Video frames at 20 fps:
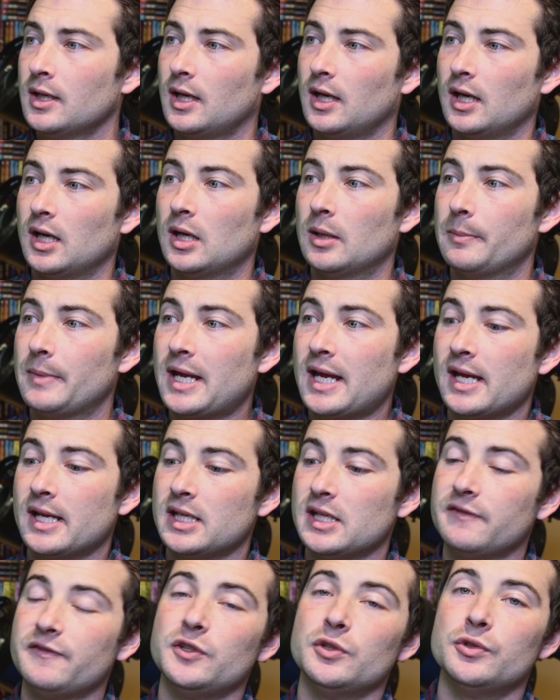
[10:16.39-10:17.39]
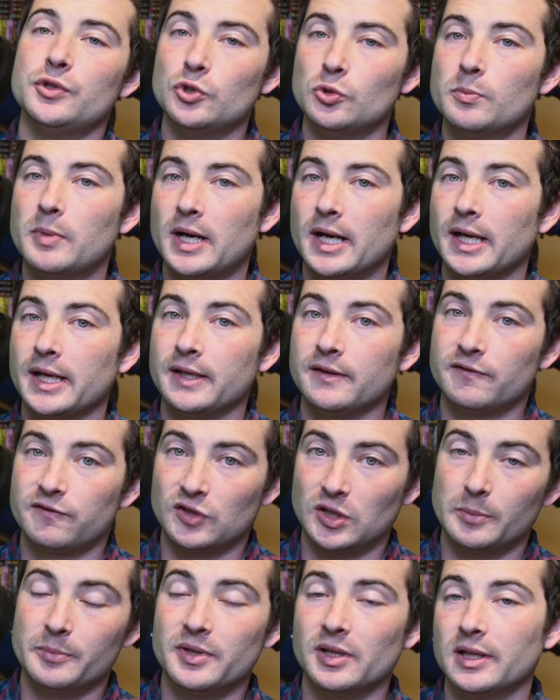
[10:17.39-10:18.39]
And if you do buy
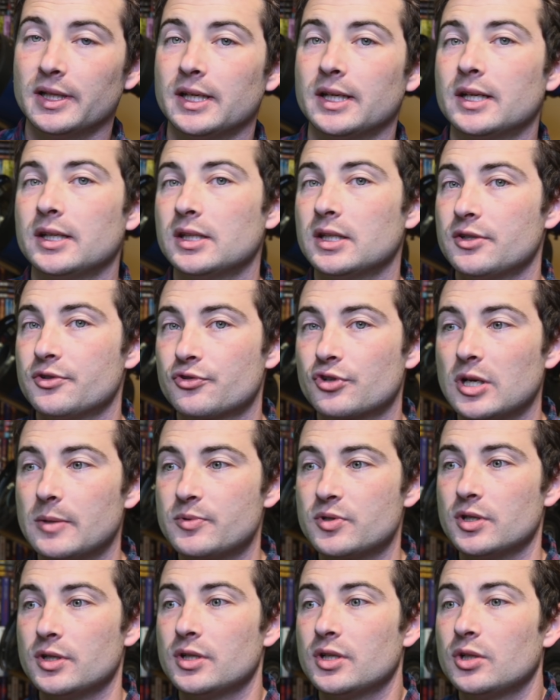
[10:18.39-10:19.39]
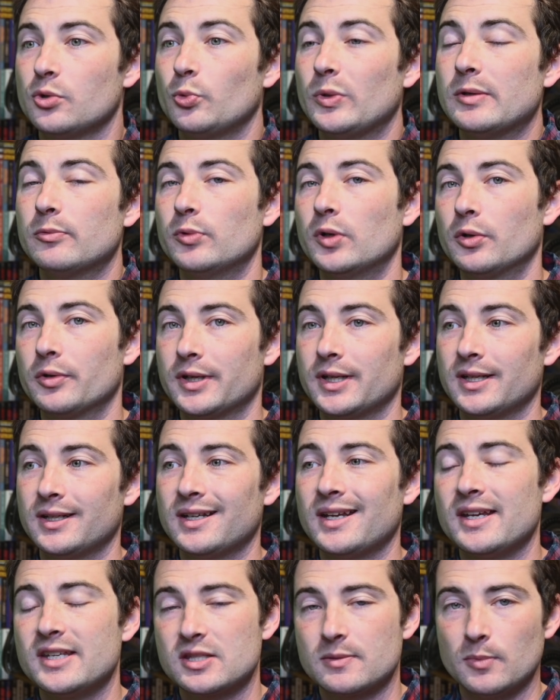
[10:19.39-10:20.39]
from the link in the description, we will get
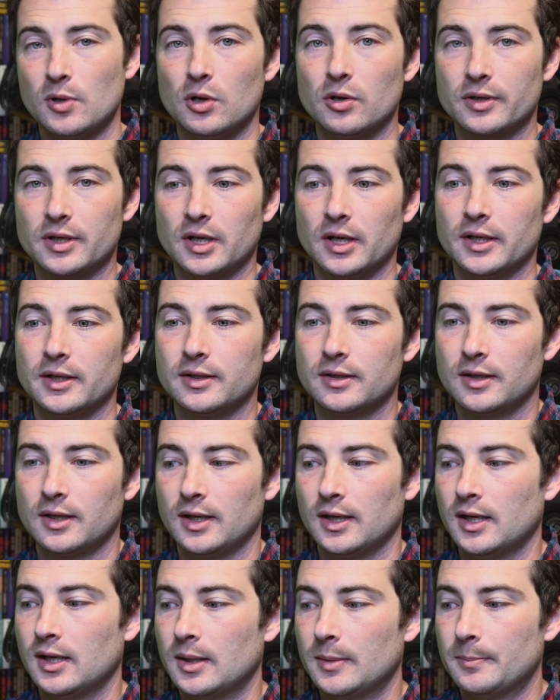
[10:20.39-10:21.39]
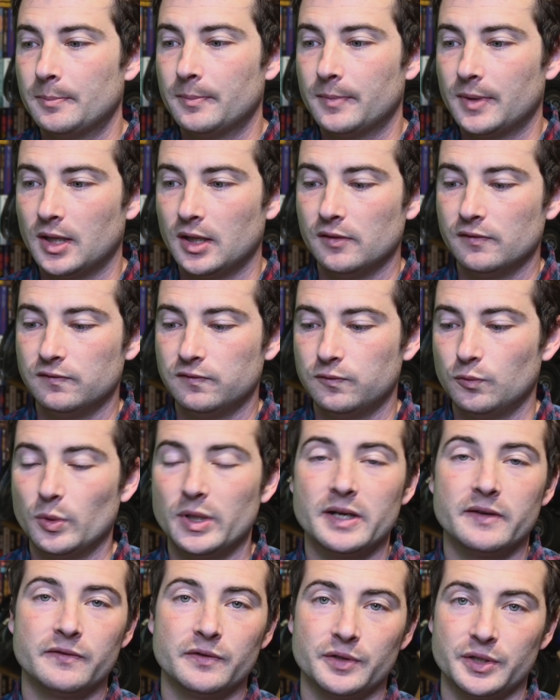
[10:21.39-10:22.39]
a small cut of
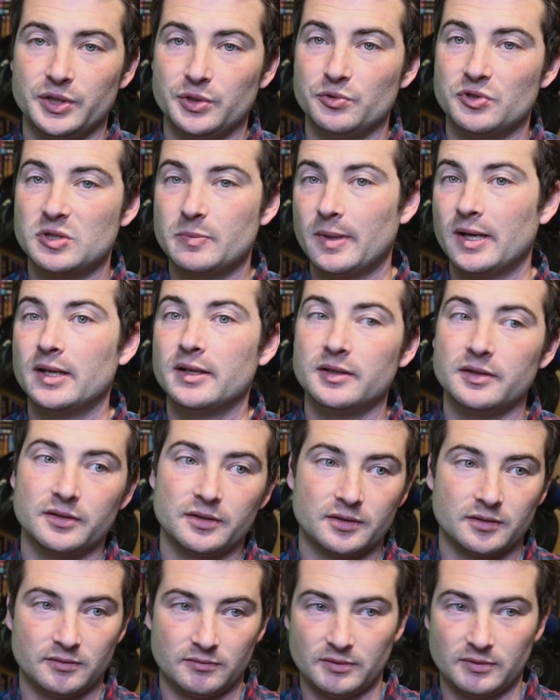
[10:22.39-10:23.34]
whatever you spend